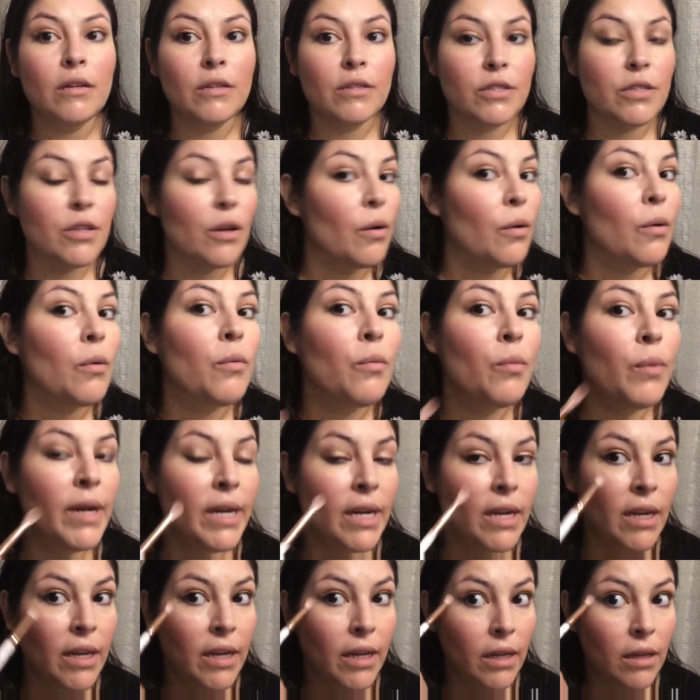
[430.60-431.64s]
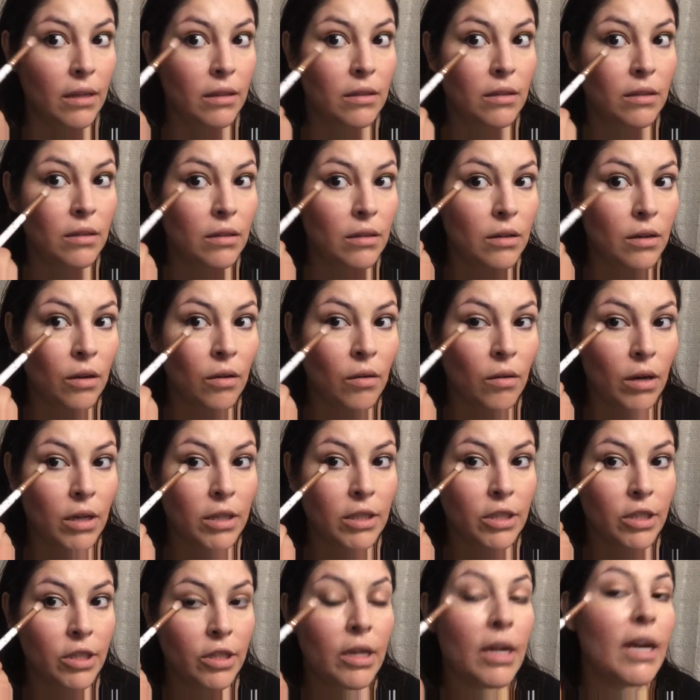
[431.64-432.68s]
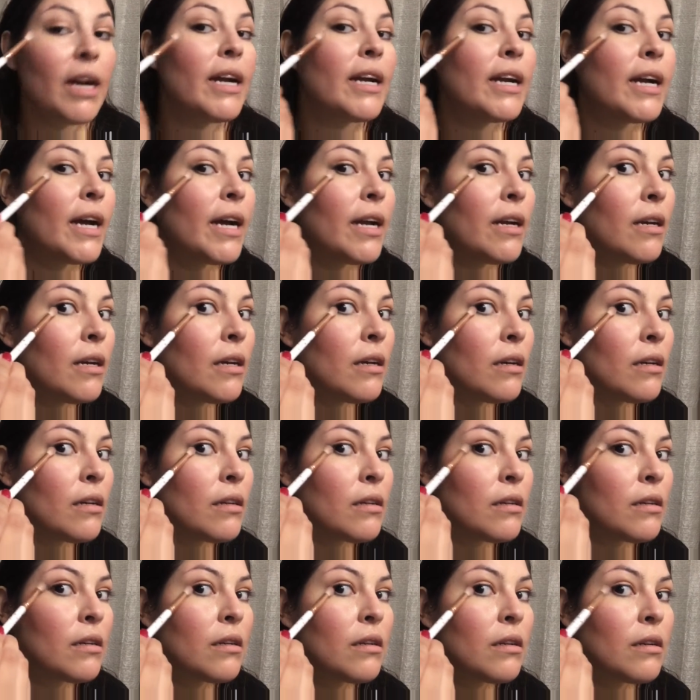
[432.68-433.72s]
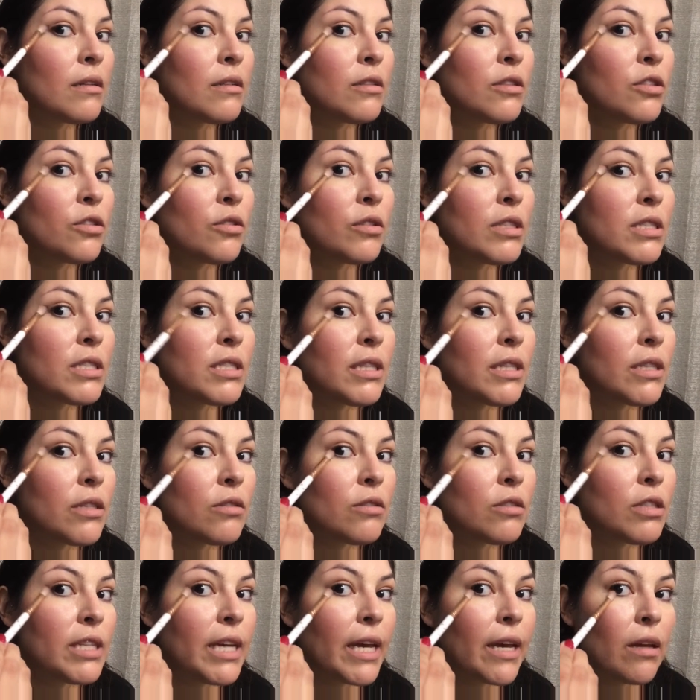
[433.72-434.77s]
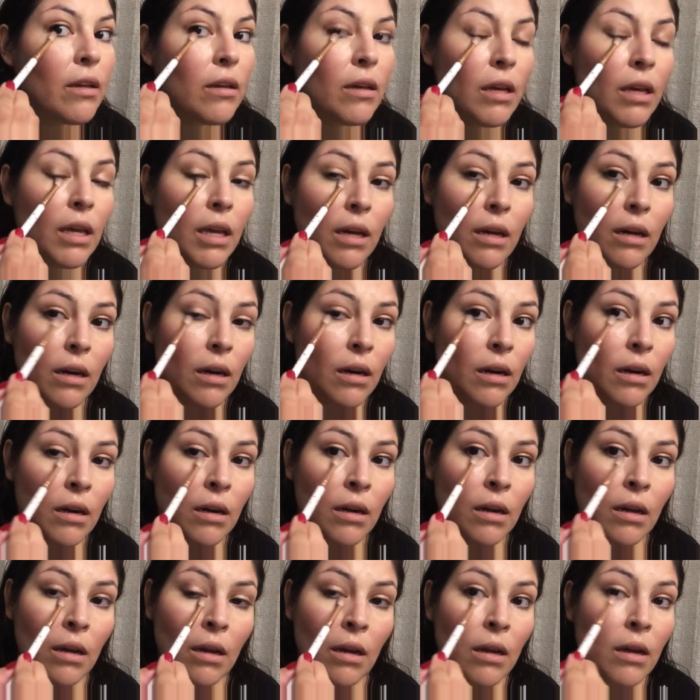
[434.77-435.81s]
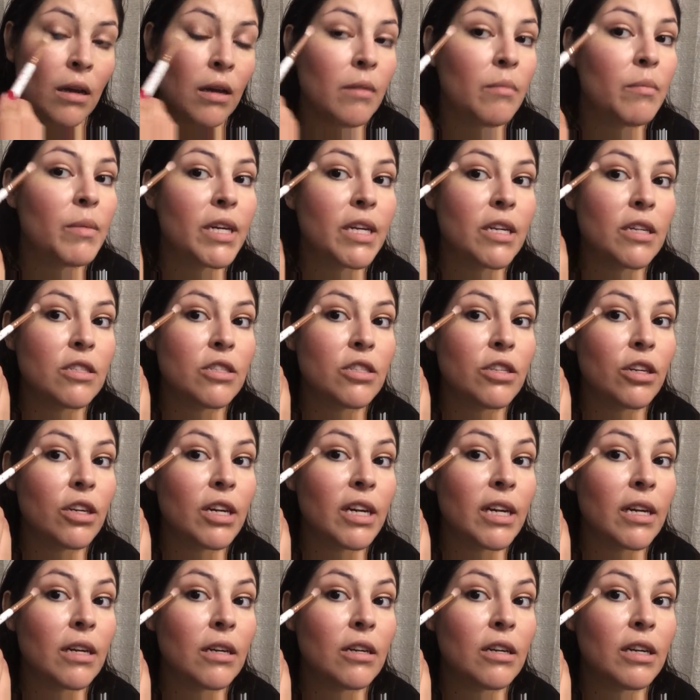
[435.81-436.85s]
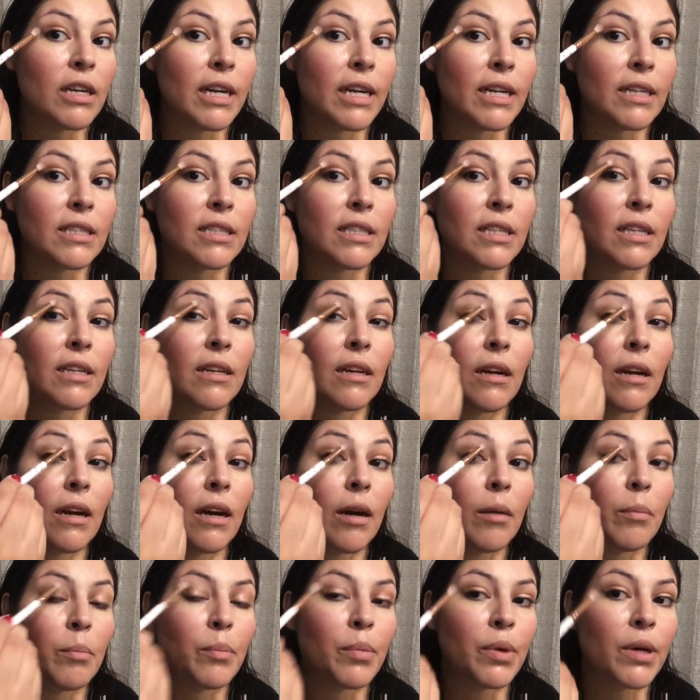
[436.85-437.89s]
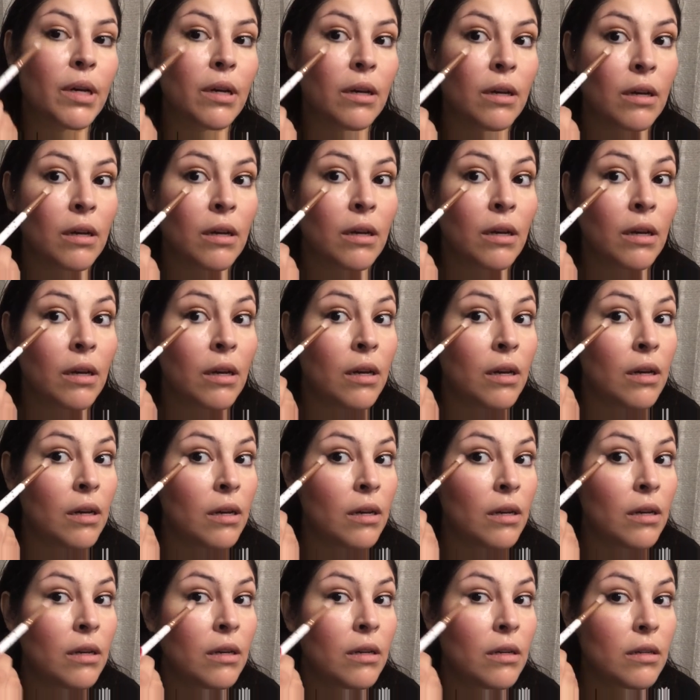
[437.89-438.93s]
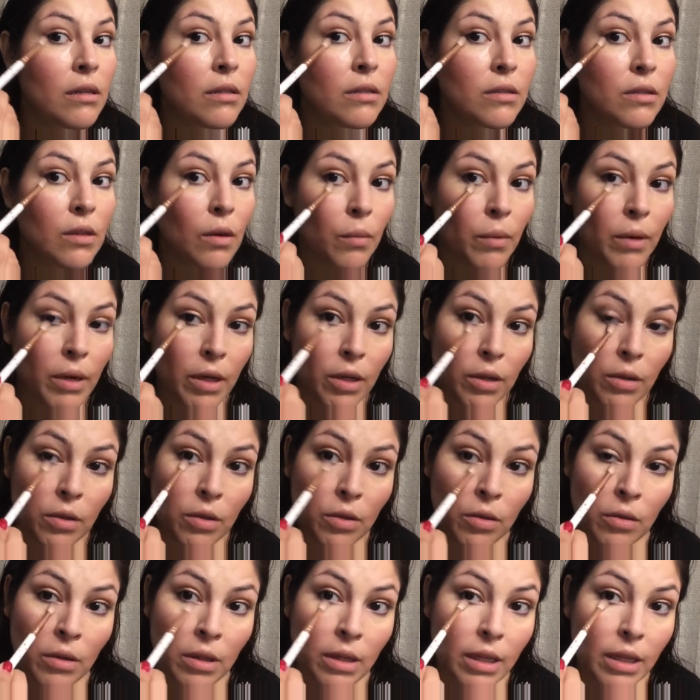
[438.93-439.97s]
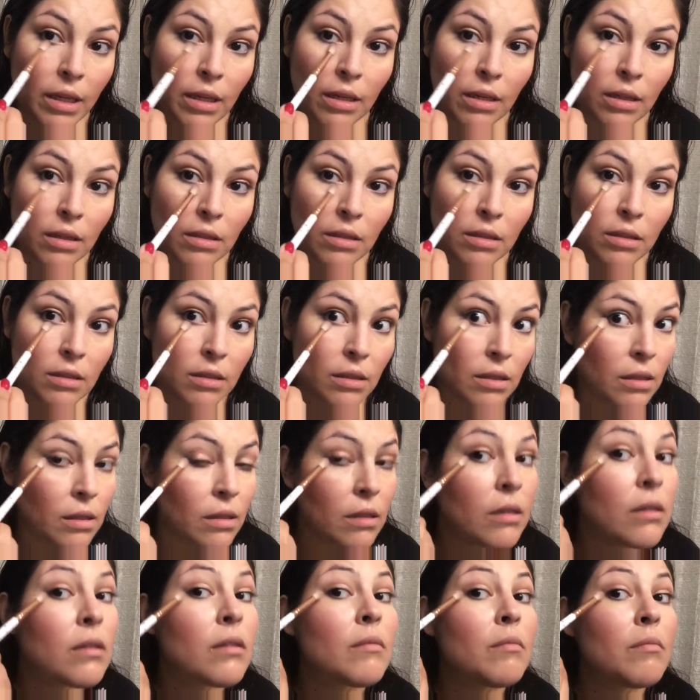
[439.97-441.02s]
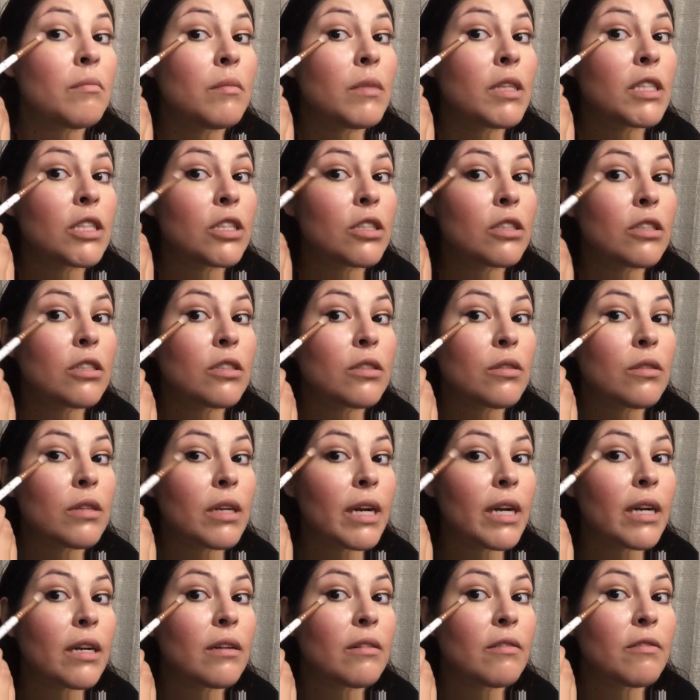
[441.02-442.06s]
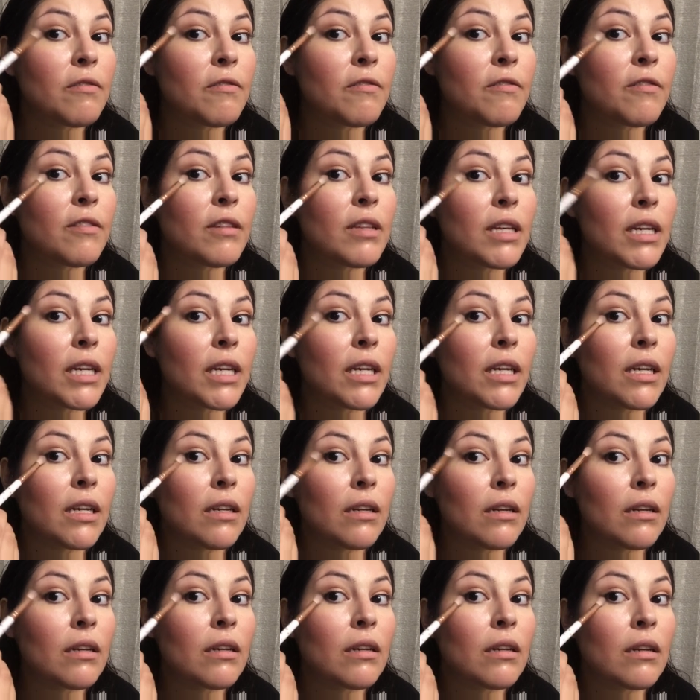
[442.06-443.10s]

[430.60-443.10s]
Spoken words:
So when I go under, I kind of do this little tail here because you're gonna connect it up. So when you do this, make sure to kind of flick it,